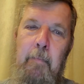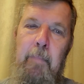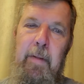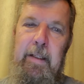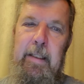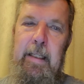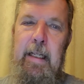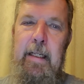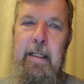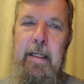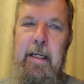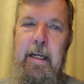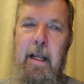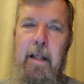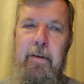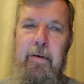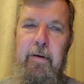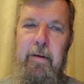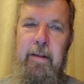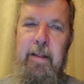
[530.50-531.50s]
But then the
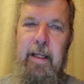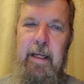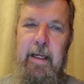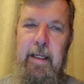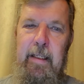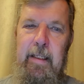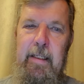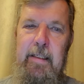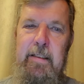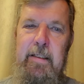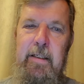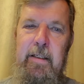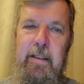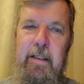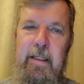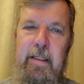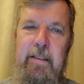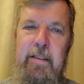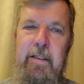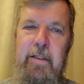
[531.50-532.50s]
other thing, and this
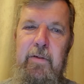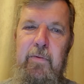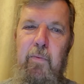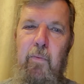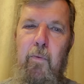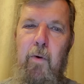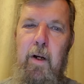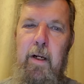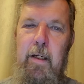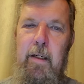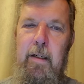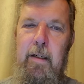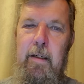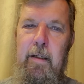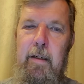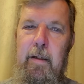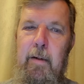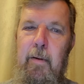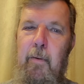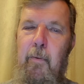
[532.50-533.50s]
is what
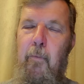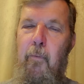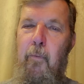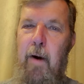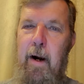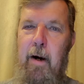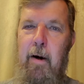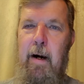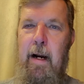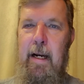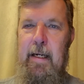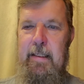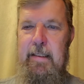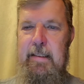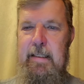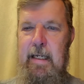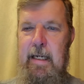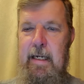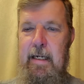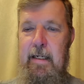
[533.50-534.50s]
where I
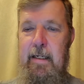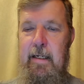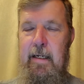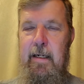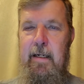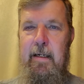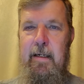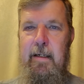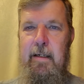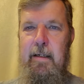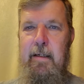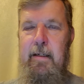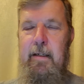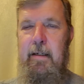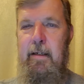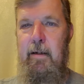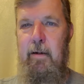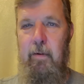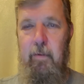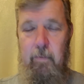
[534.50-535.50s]
say
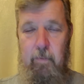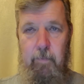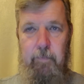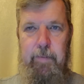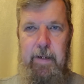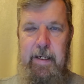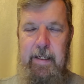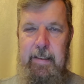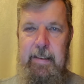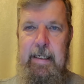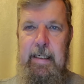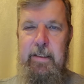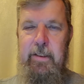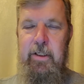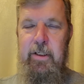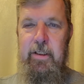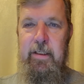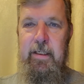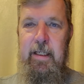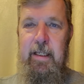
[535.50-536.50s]
pay
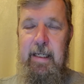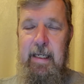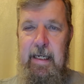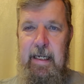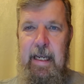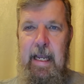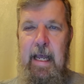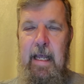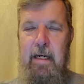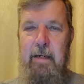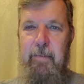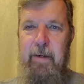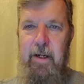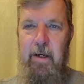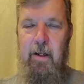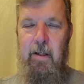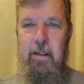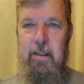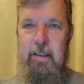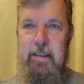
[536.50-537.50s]
attention to the economy
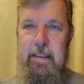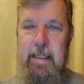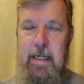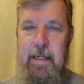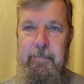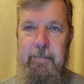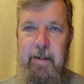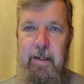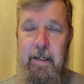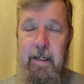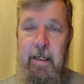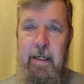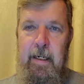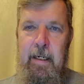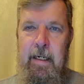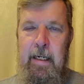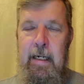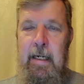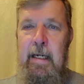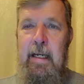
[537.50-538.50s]
all the time.
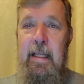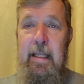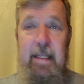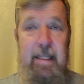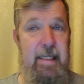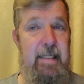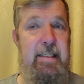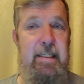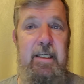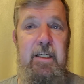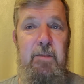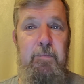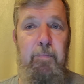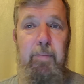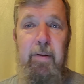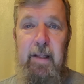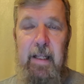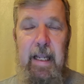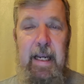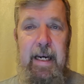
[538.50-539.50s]
This is
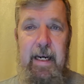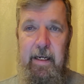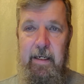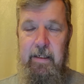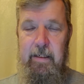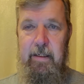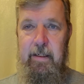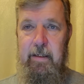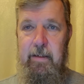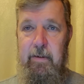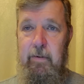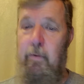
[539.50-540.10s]
planned.